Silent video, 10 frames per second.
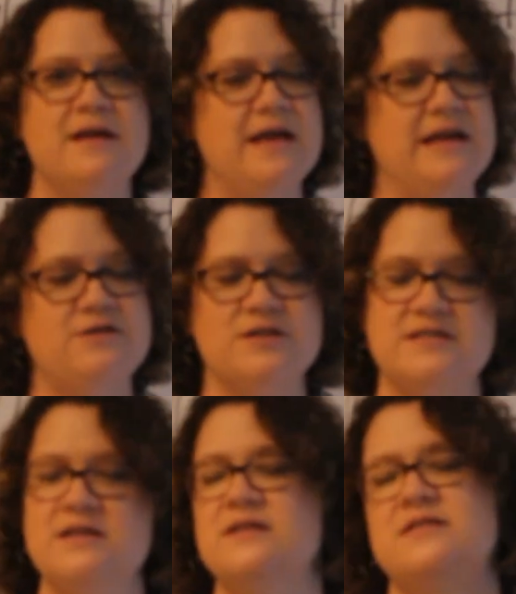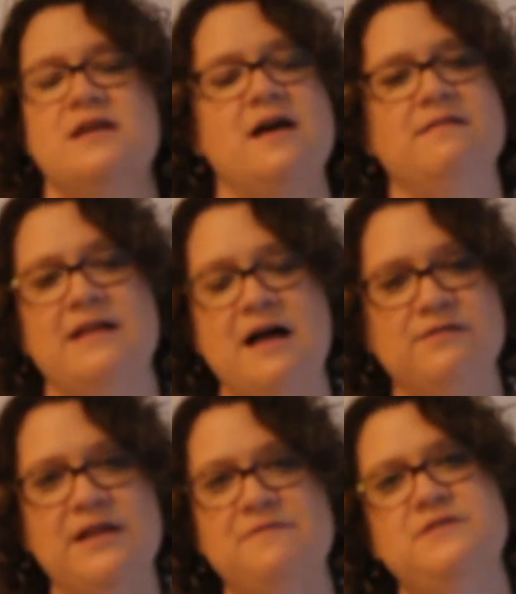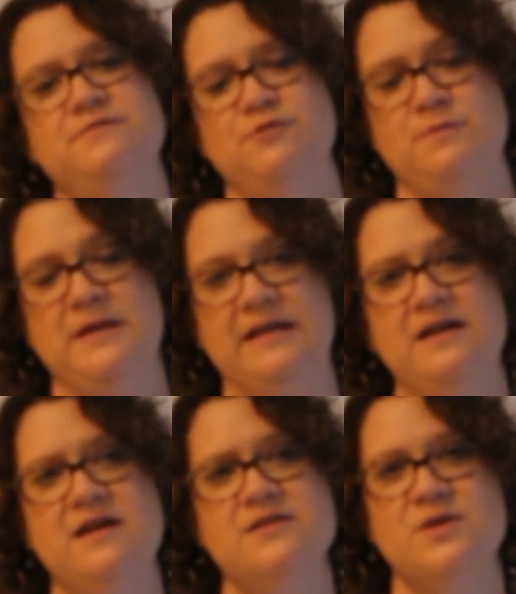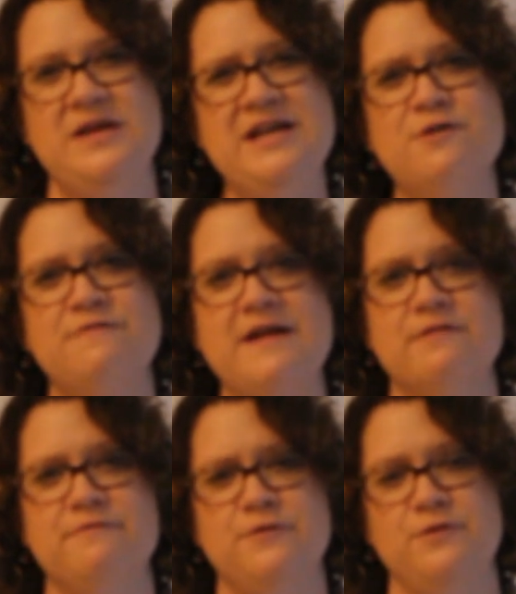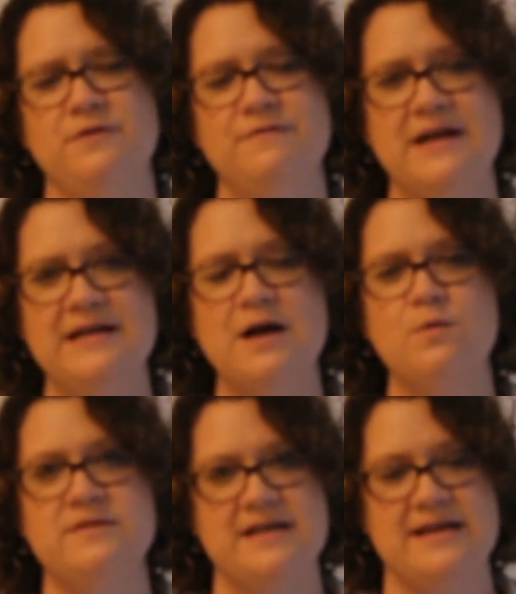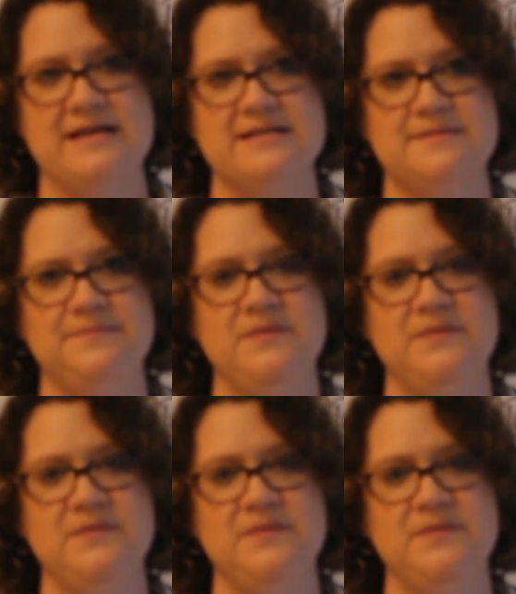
And it just does a lift for me. So eat your favorite food. Find out what that is.